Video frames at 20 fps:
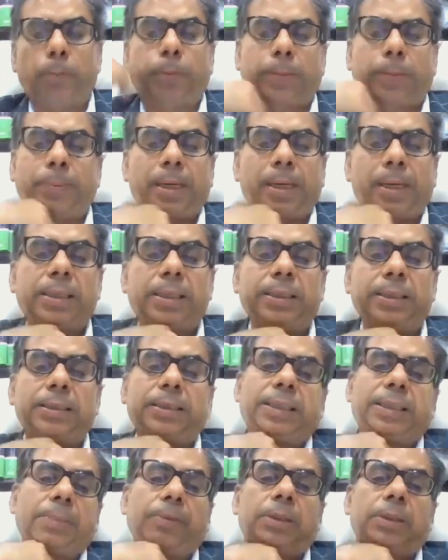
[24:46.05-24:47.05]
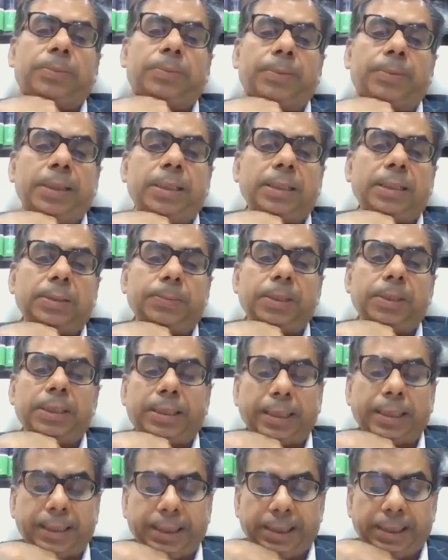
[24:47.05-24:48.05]
of permanent establishment is
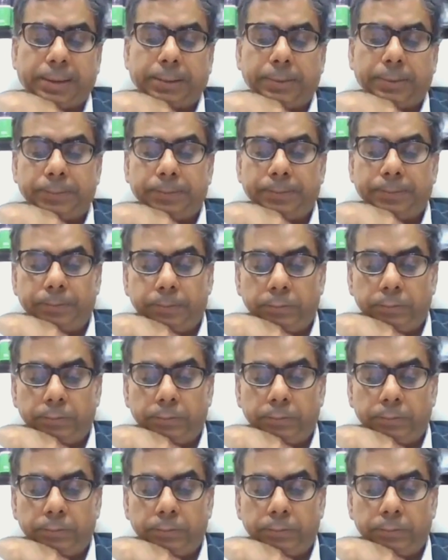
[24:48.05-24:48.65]
being taken.